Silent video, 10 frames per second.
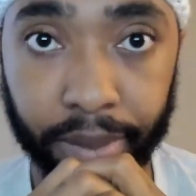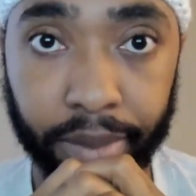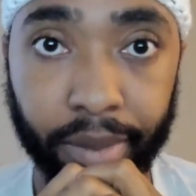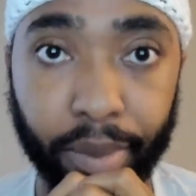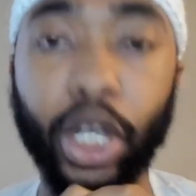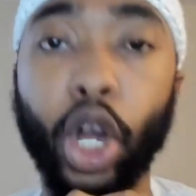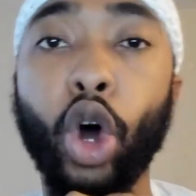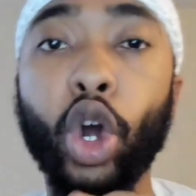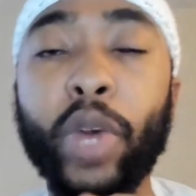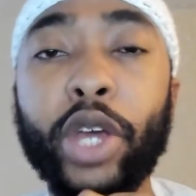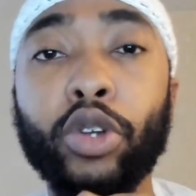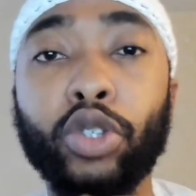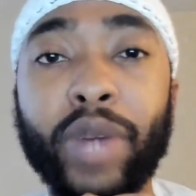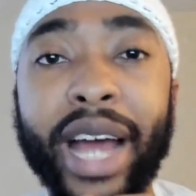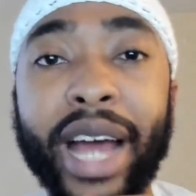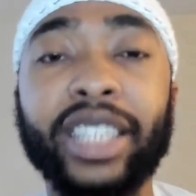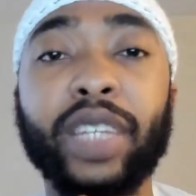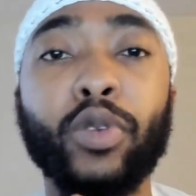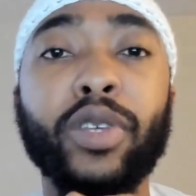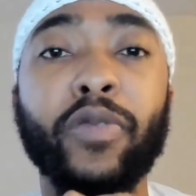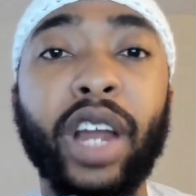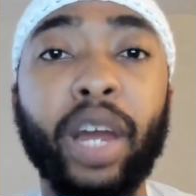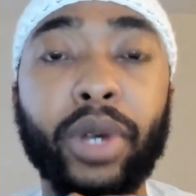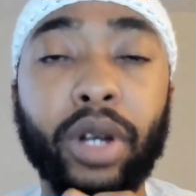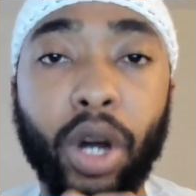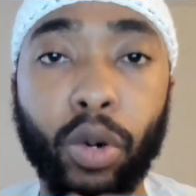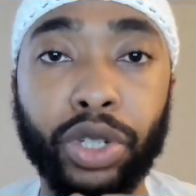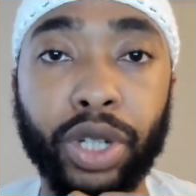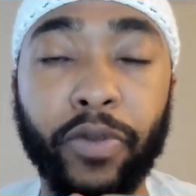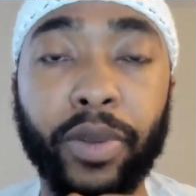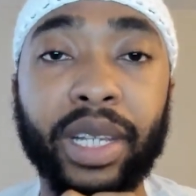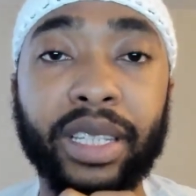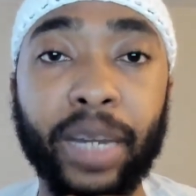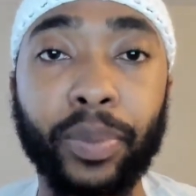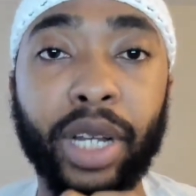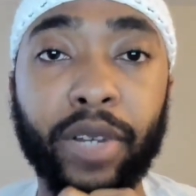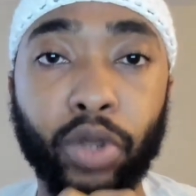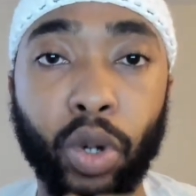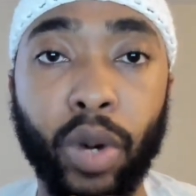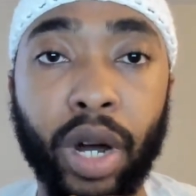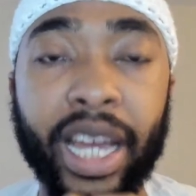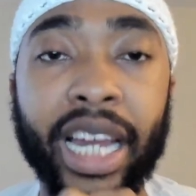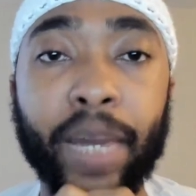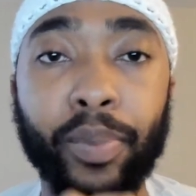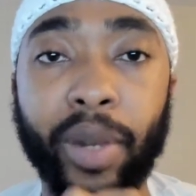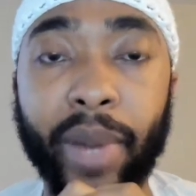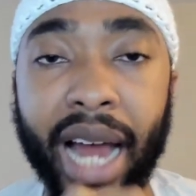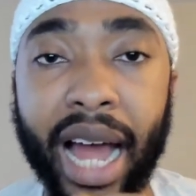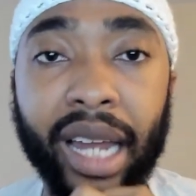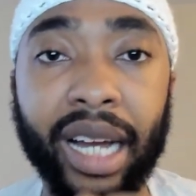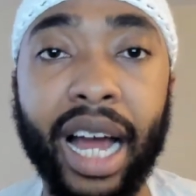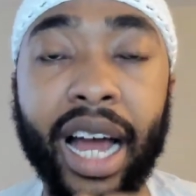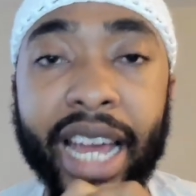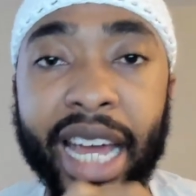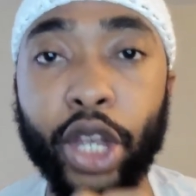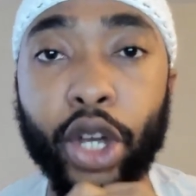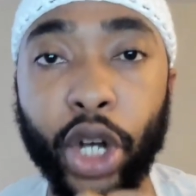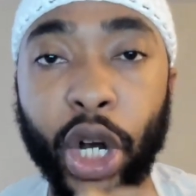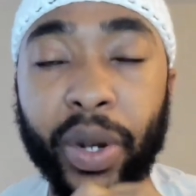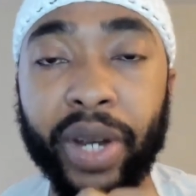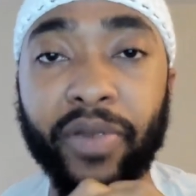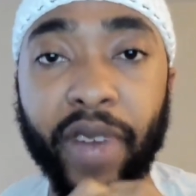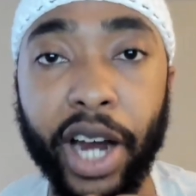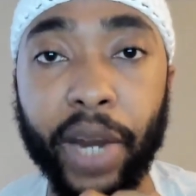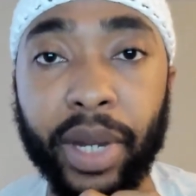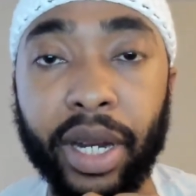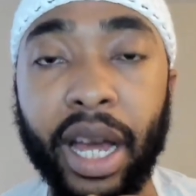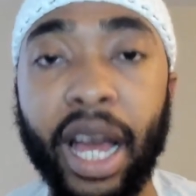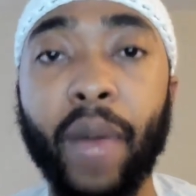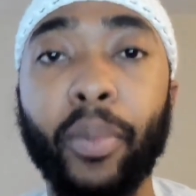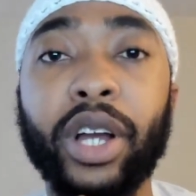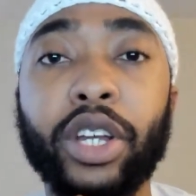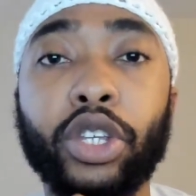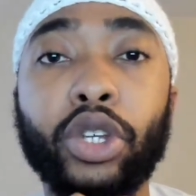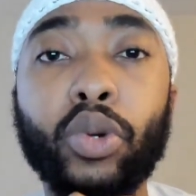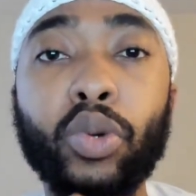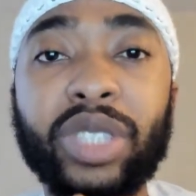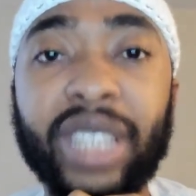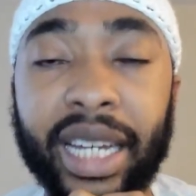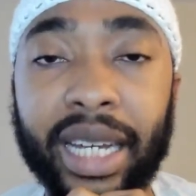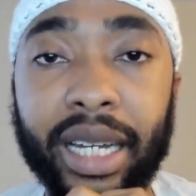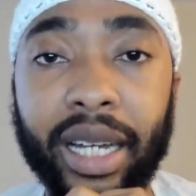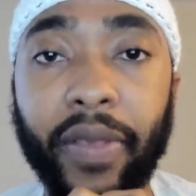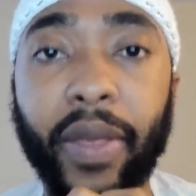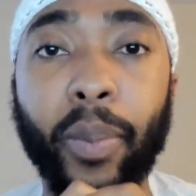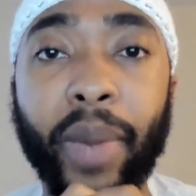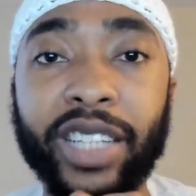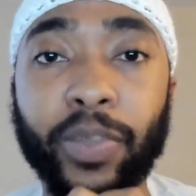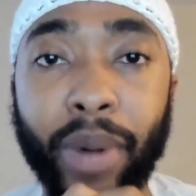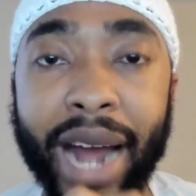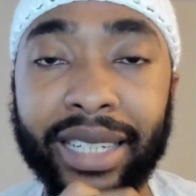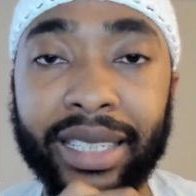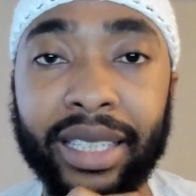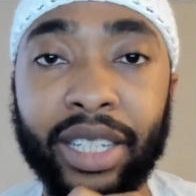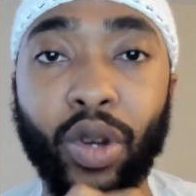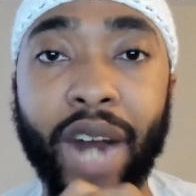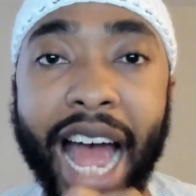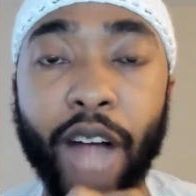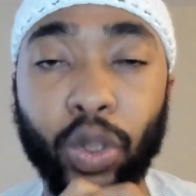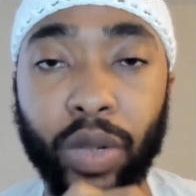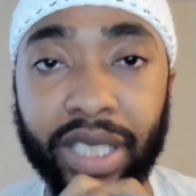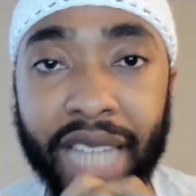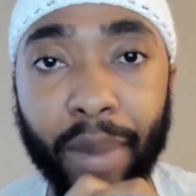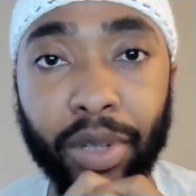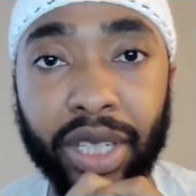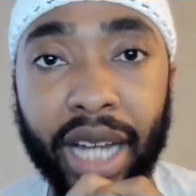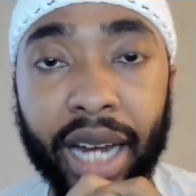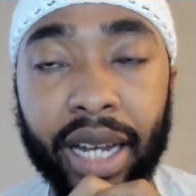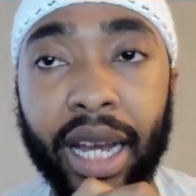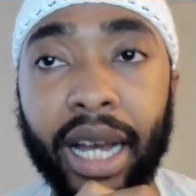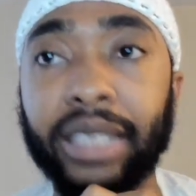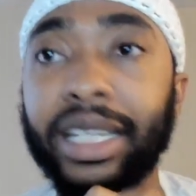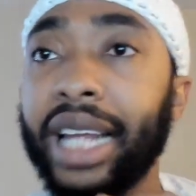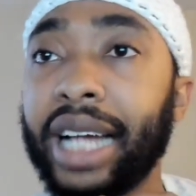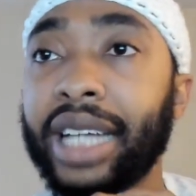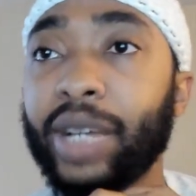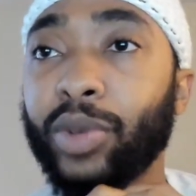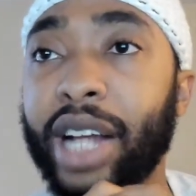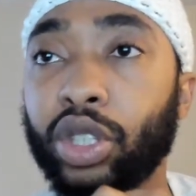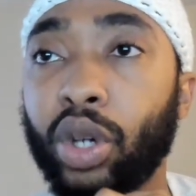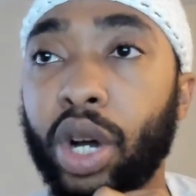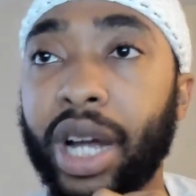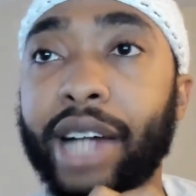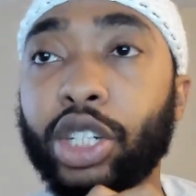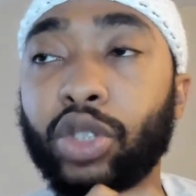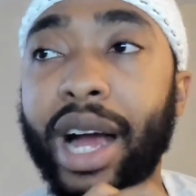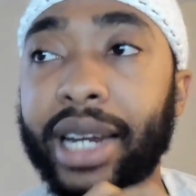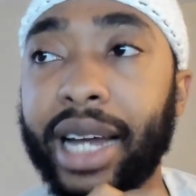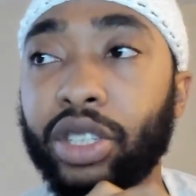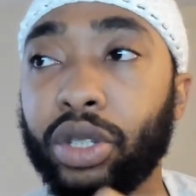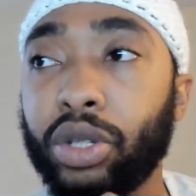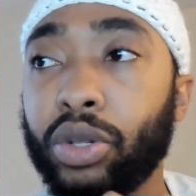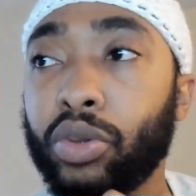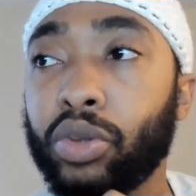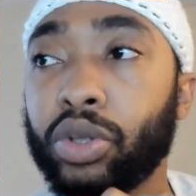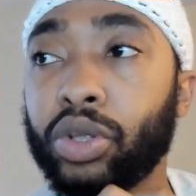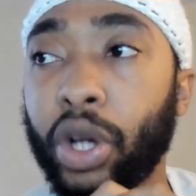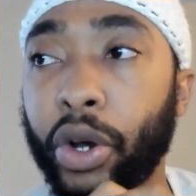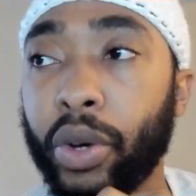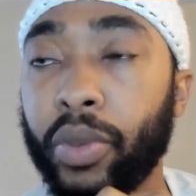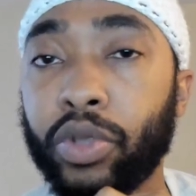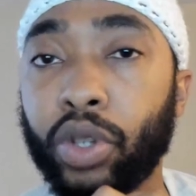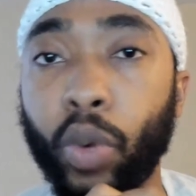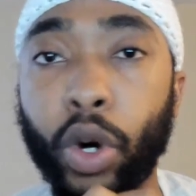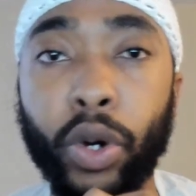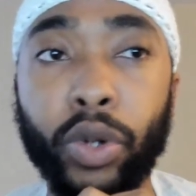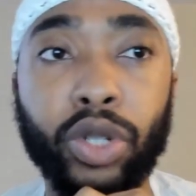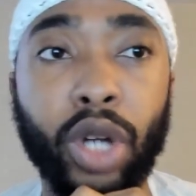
But the only way you could do that is if you develop your culture from the template of Torah and implement halakha in your current environment, but using the best practices on how to establish that. See, a lot of times when I talk, I try not to use terms, words,